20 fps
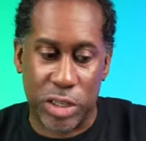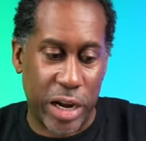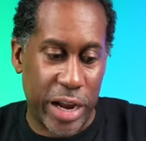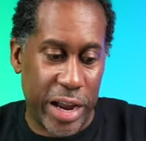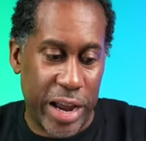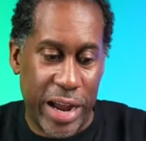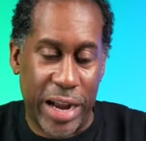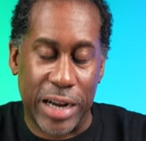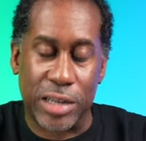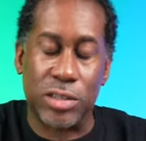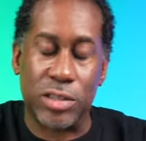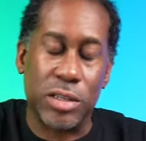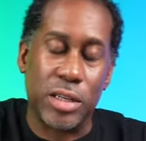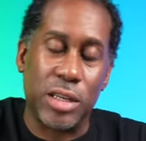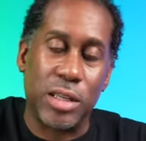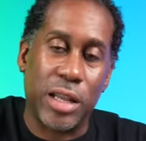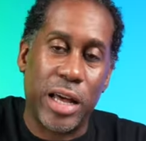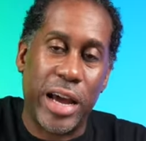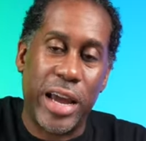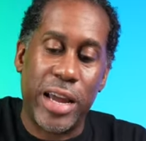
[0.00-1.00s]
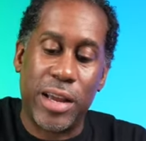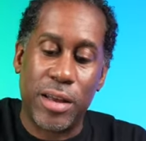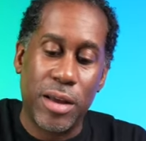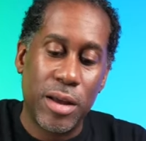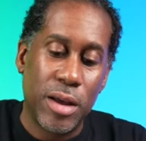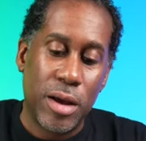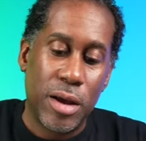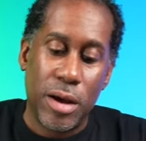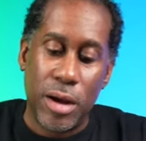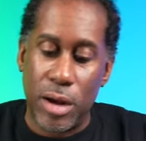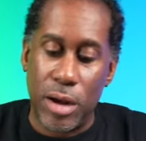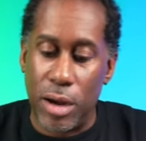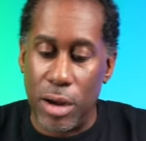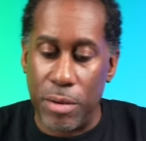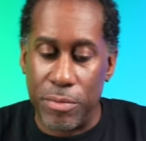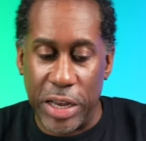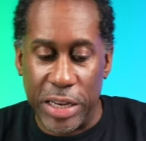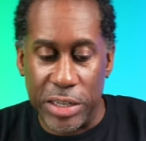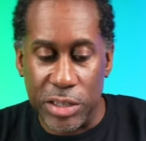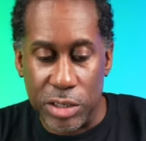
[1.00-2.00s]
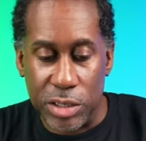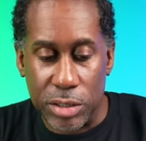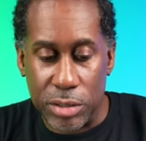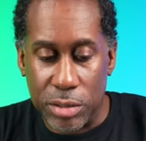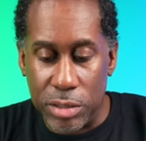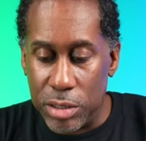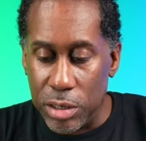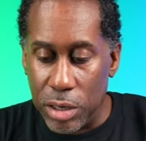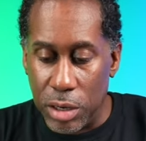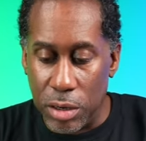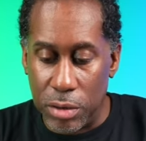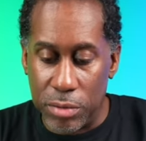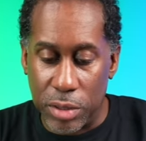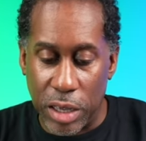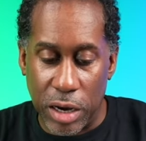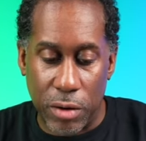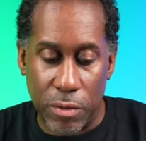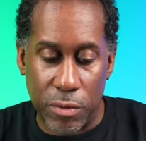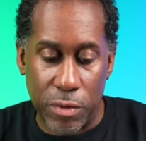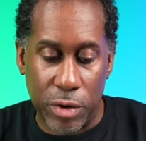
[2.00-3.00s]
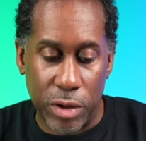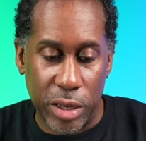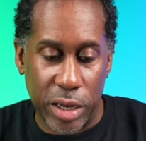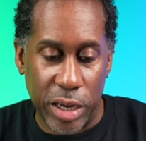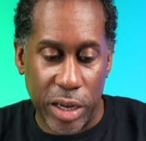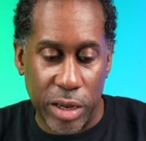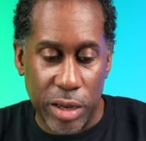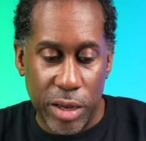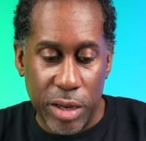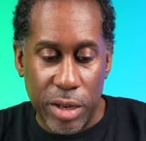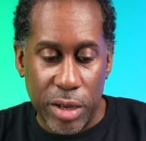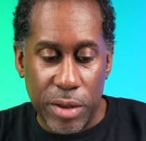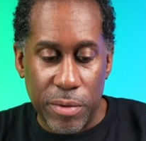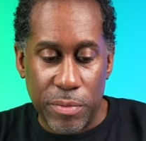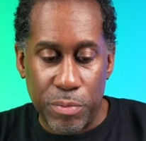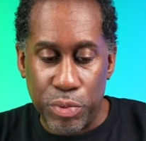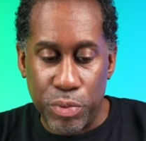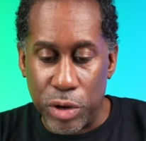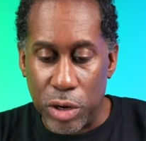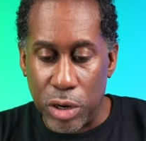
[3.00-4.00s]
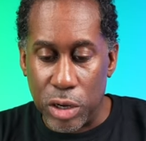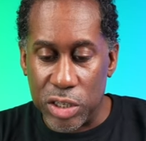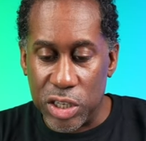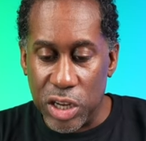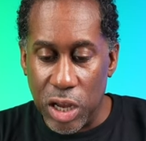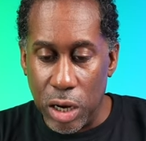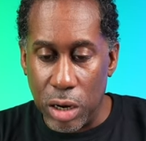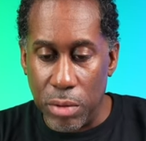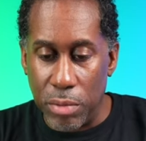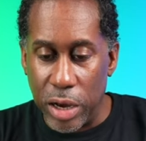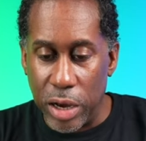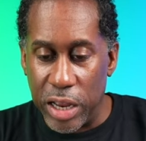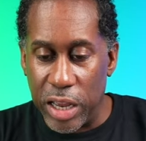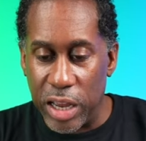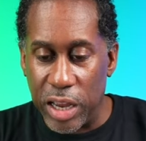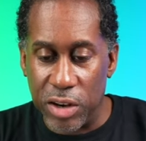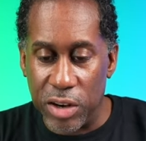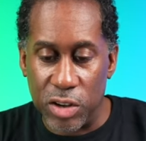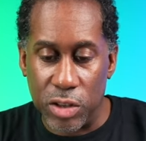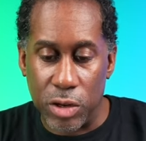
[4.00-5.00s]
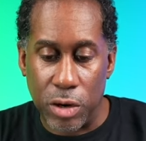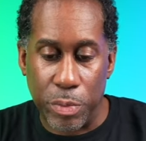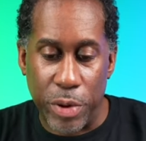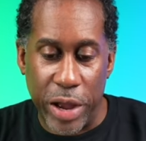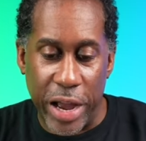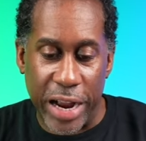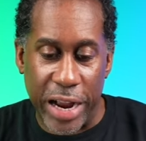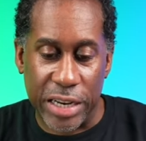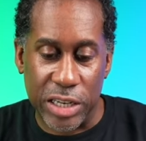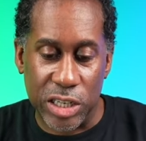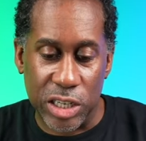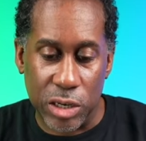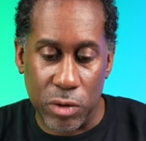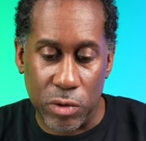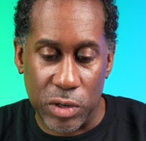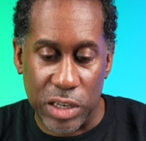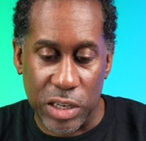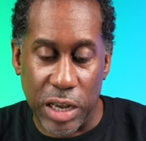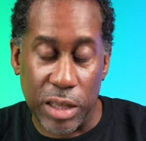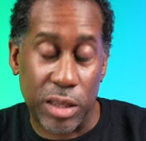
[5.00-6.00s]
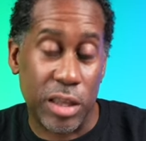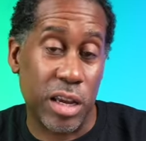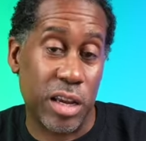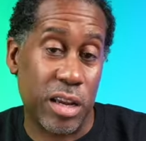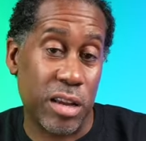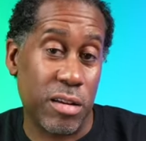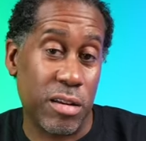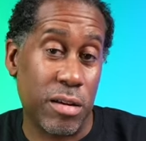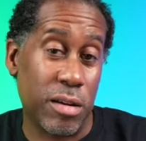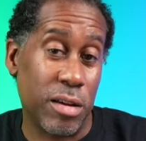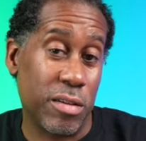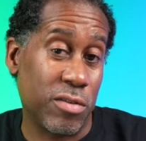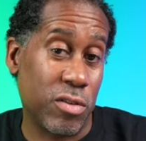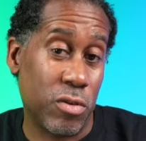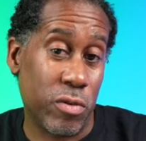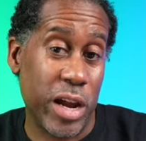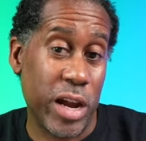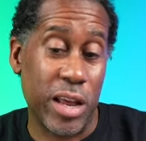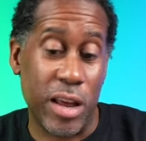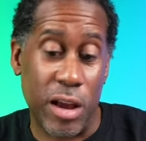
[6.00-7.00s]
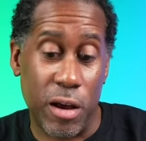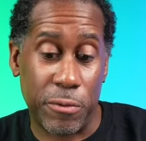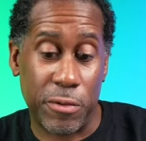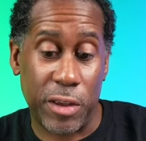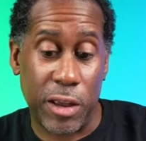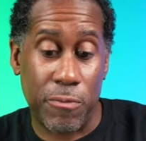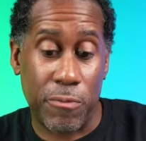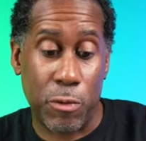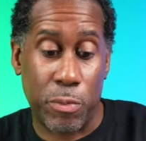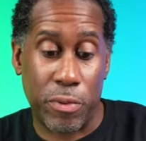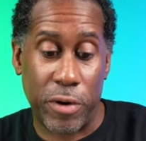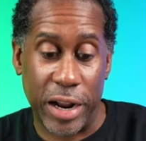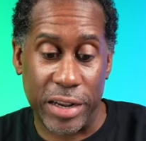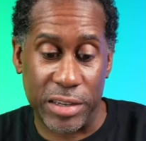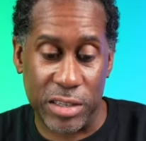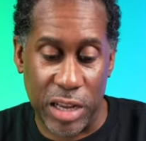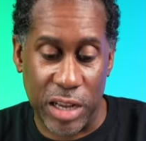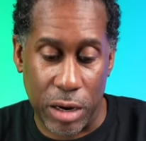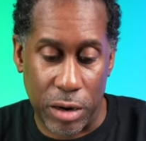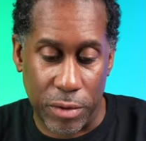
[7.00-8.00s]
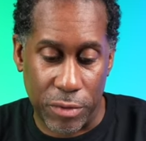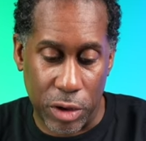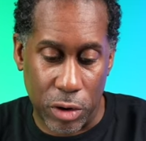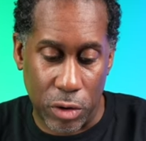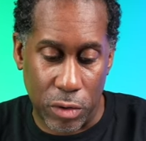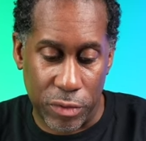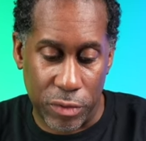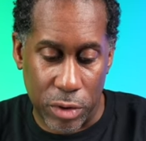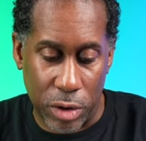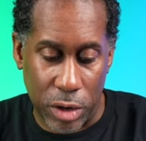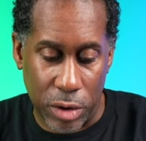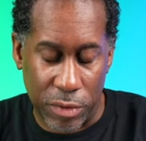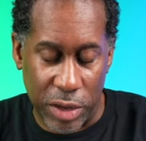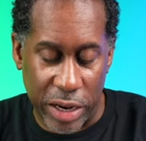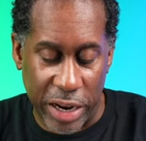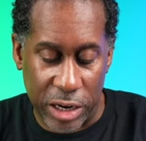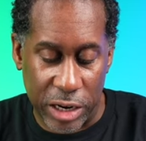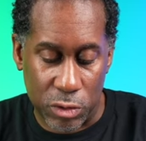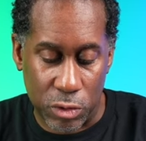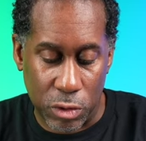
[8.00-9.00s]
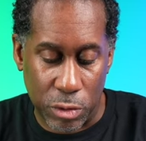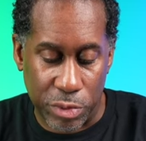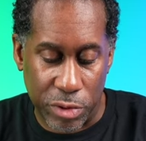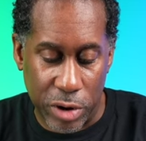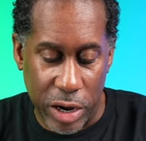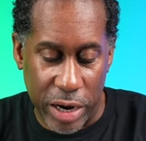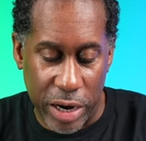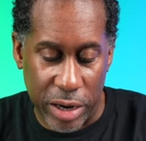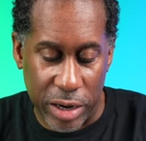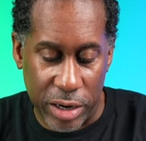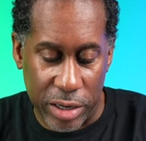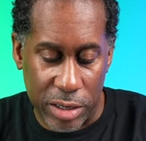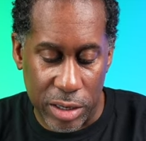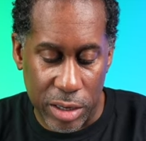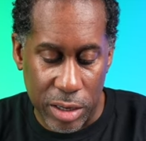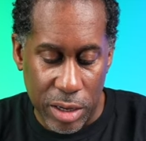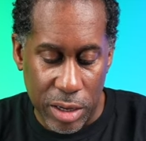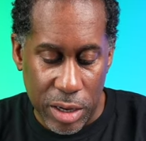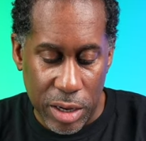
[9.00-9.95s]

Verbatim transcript: I actually like. Um, they just, you know, they don't really put a ton of money into their packaging, which I think is great. It helps keep the price down of the over of the actual product.